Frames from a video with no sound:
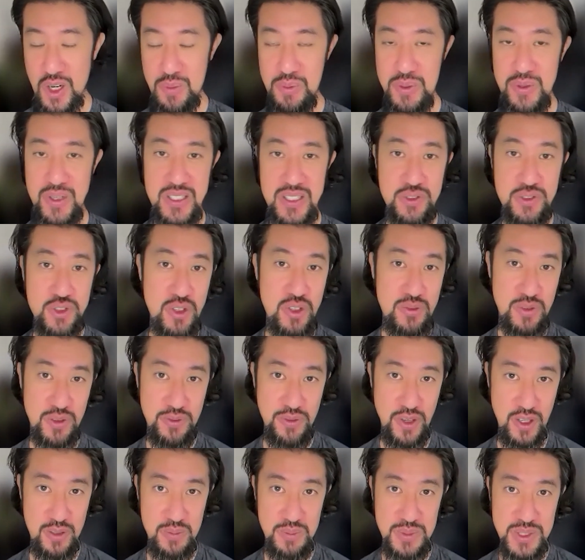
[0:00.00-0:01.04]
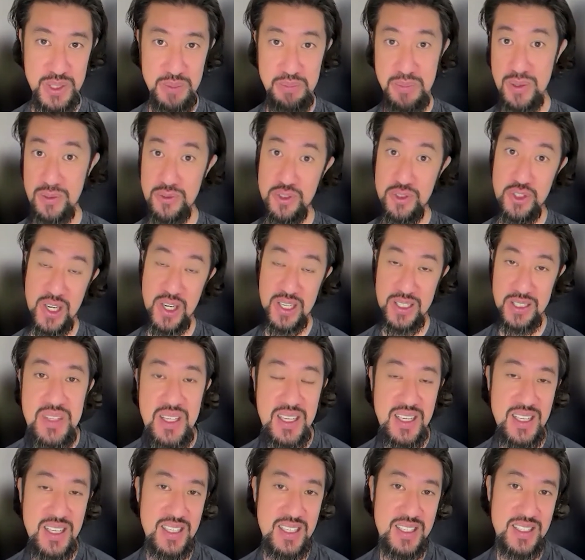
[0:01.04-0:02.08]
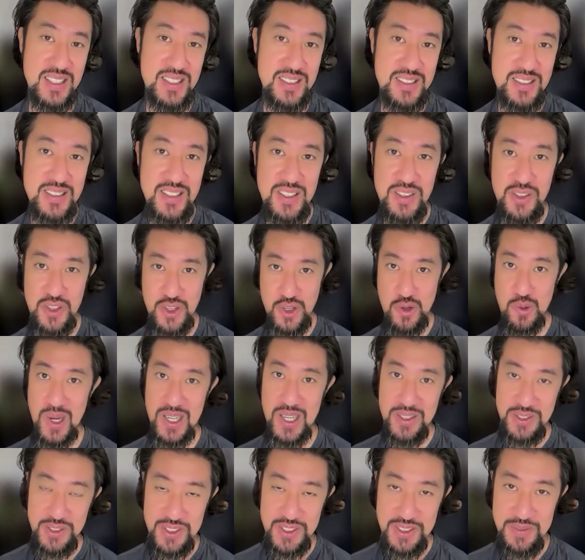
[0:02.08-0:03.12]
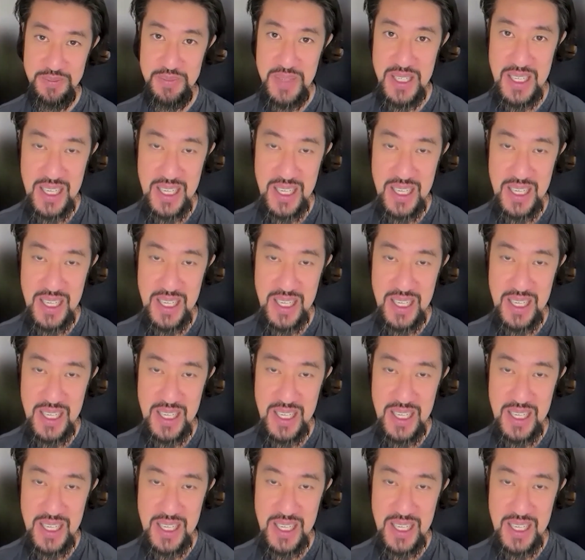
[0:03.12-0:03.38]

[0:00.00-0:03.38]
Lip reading: operates server farms in both China and the US.